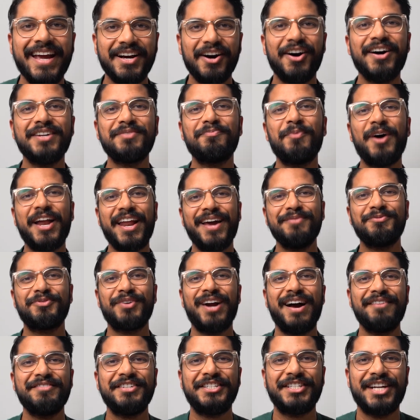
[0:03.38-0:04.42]
guys, my name's
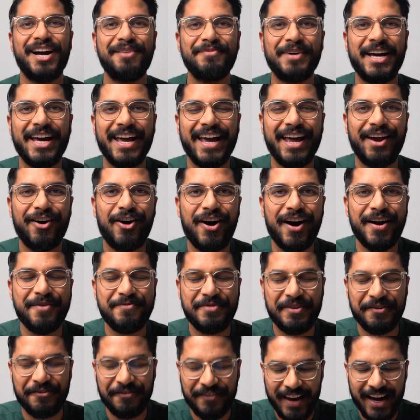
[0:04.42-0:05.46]
Ravi Sharma and I'm
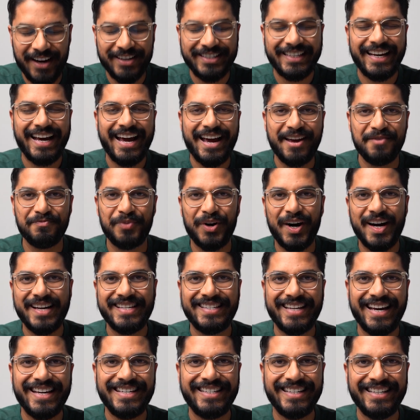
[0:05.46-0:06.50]
the founder and buyer's
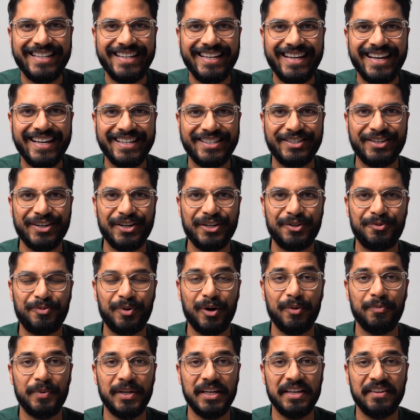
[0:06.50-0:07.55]
agent here at Search
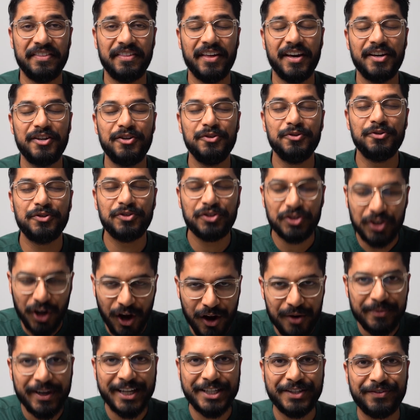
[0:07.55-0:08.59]
Property. Thank you so
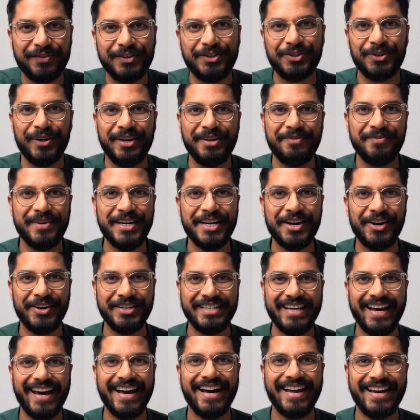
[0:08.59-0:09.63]
much for joining me on
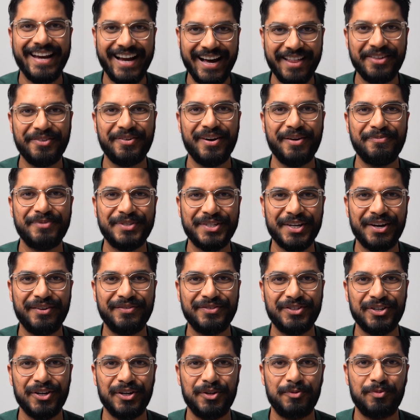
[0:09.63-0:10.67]
yet another episode of
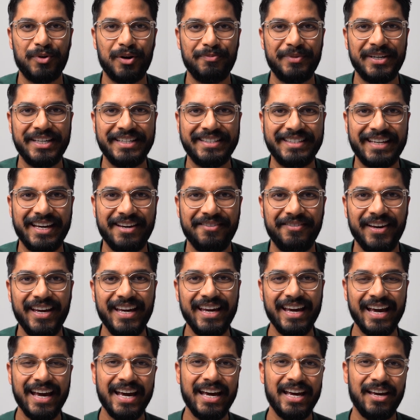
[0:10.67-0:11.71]
Search Property
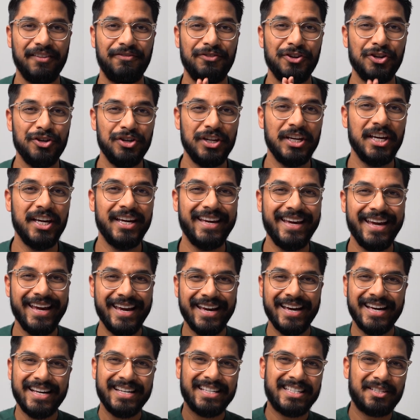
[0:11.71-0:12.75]
TV. If you're new here,
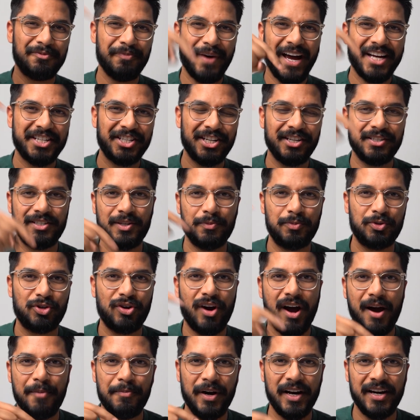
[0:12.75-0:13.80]
smash that
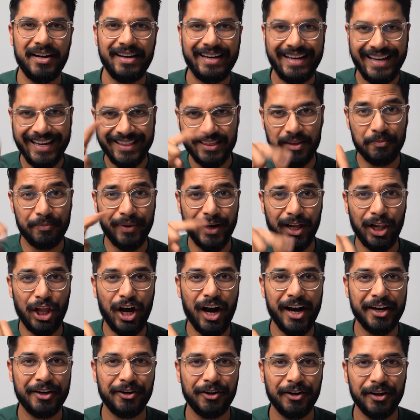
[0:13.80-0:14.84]
subscribe button, hit the bell
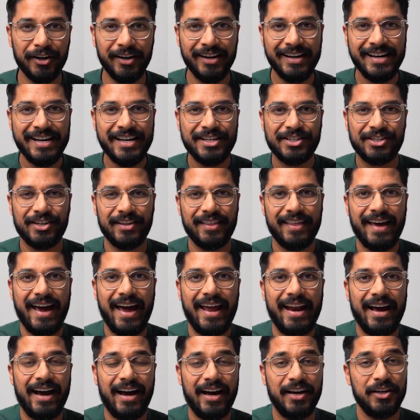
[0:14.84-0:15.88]
icon so
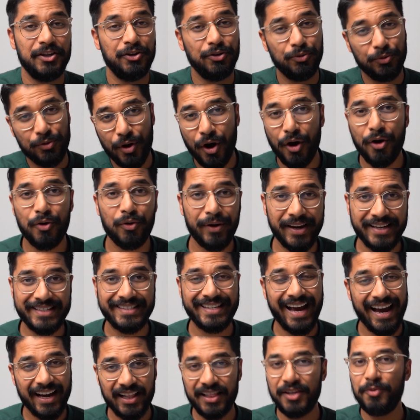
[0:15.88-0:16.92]
that you'll know
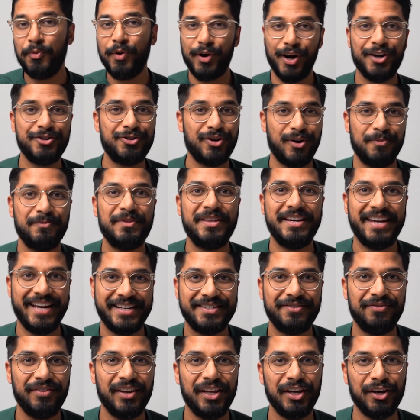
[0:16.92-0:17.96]
exactly when I drop the
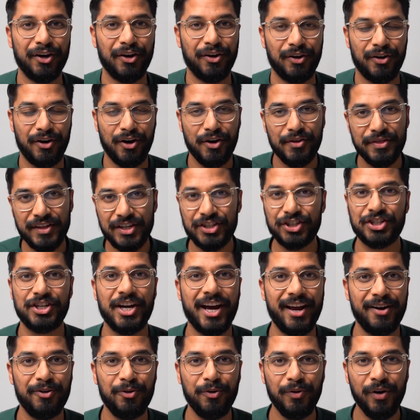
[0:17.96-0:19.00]
next video. On this
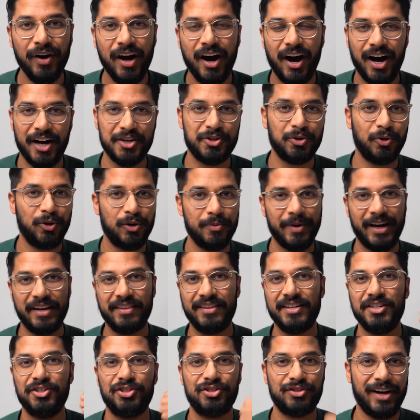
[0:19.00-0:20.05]
channel, I talk about
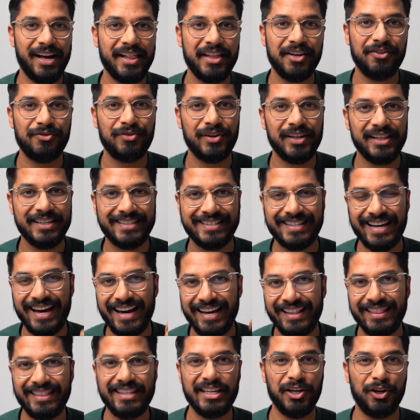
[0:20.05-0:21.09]
the Australian real
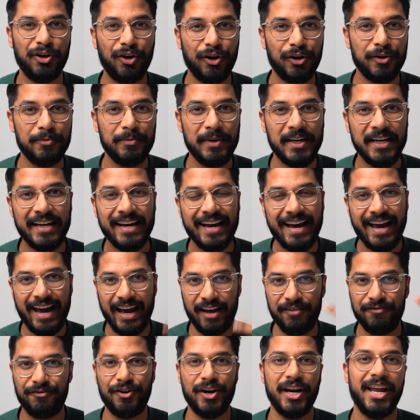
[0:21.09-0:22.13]
estate, the economy,
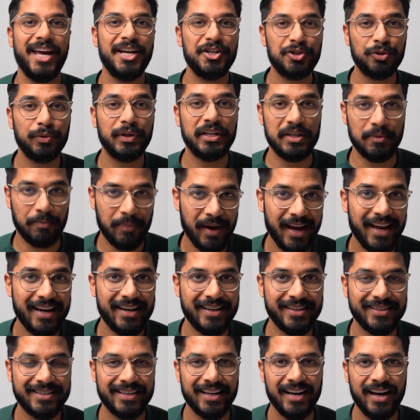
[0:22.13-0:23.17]
and financial
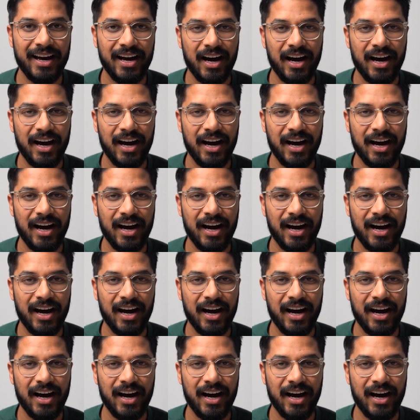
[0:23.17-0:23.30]
independence.